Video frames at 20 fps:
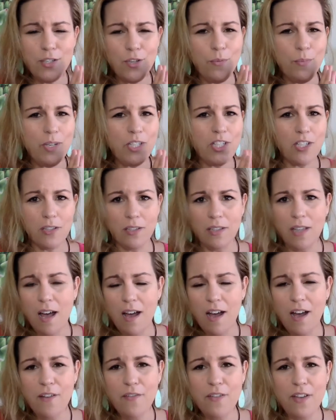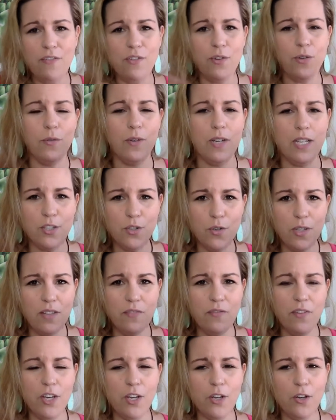so much love. If you enjoyed the
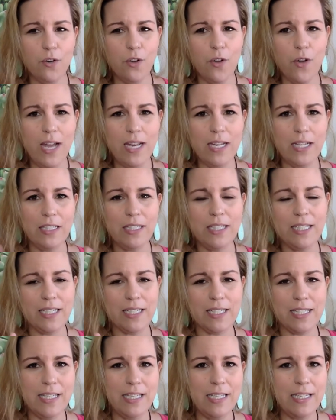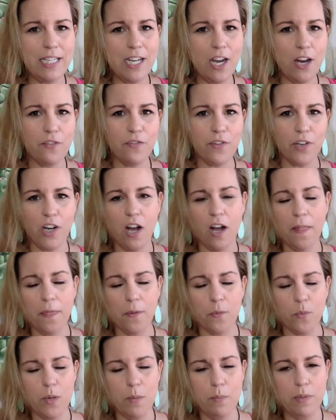video, go ahead and click a C T R for Caught
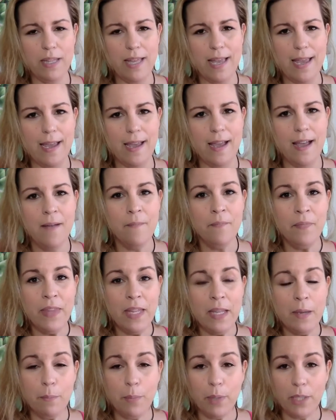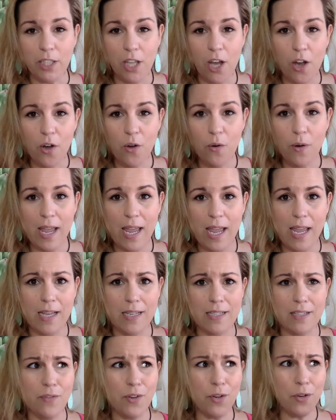the Replay below.
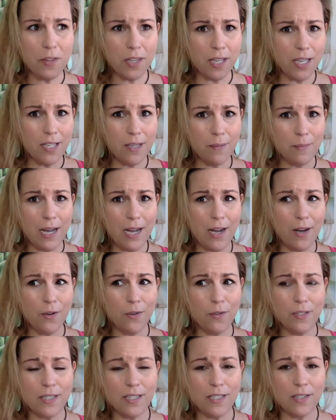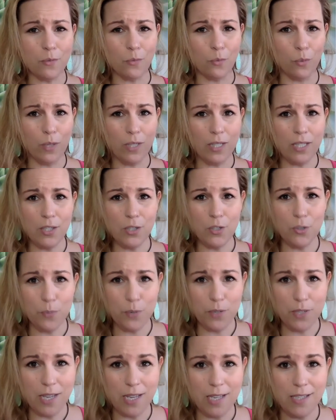And if you're thinking about really
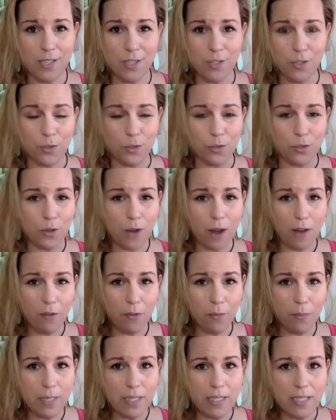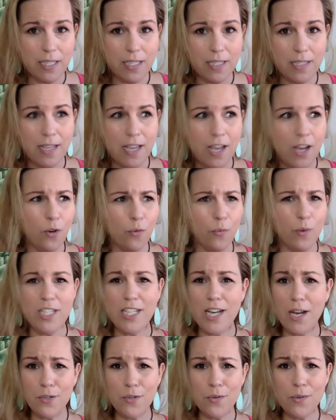supersizing your travel business, reach
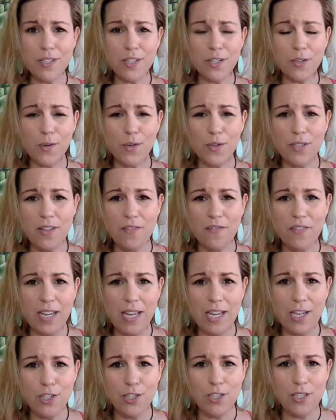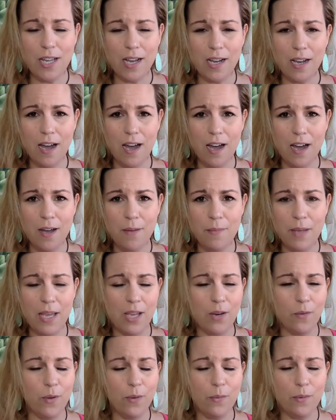out to us at careers on vacation dot com,
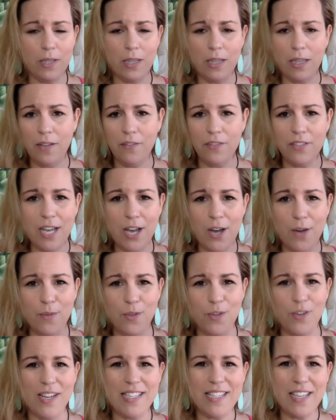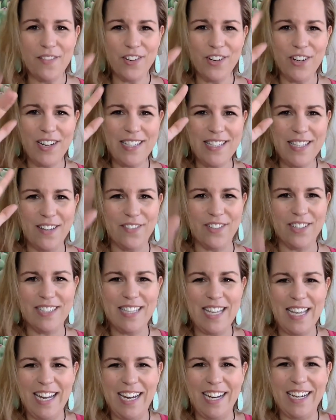and we would love to help you. You guys have a great summer.
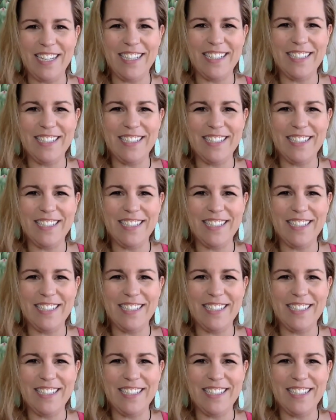Take care.